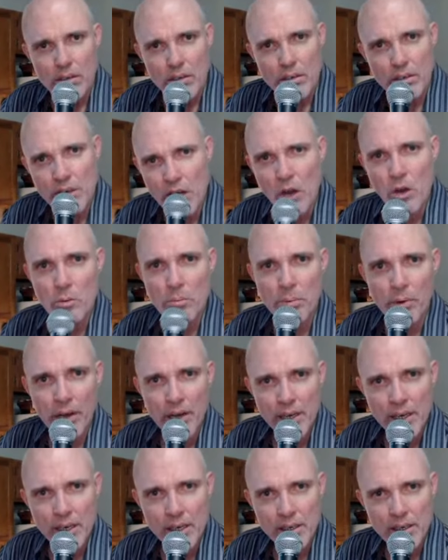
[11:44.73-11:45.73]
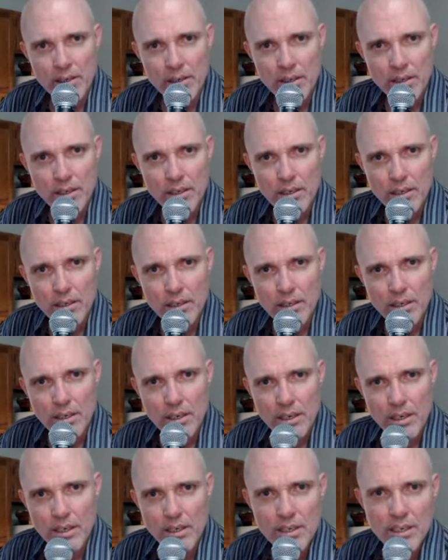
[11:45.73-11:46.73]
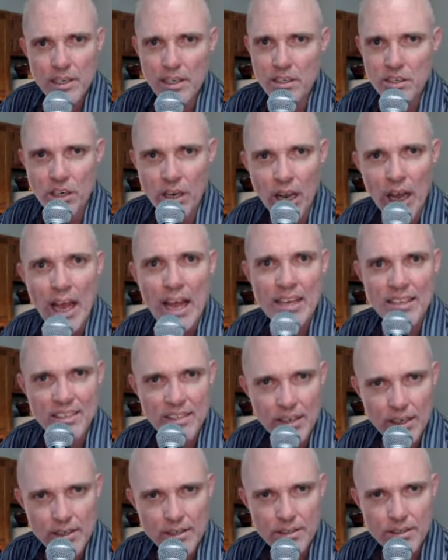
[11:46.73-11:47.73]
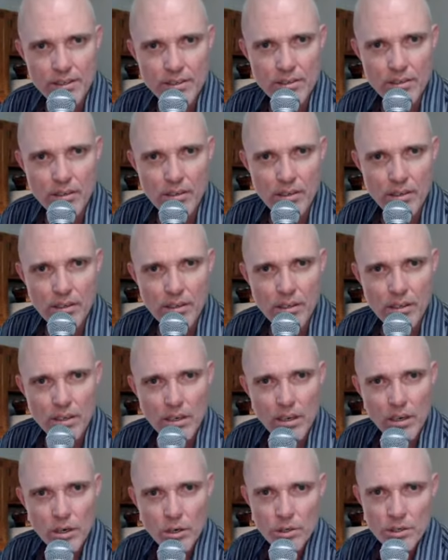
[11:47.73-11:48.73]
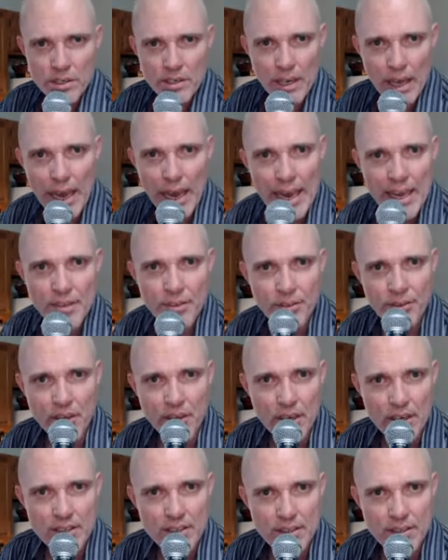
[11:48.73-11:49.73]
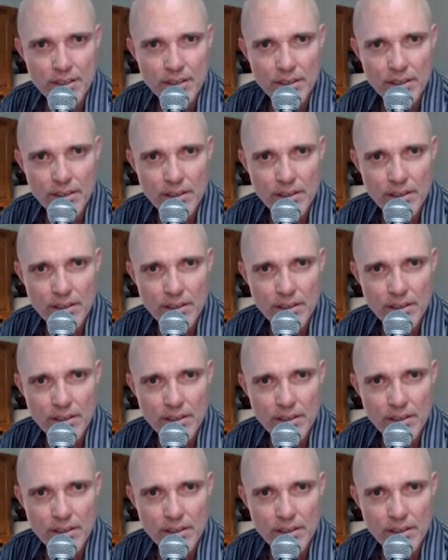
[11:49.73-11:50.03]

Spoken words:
Nobody can teach classics who's an atheist.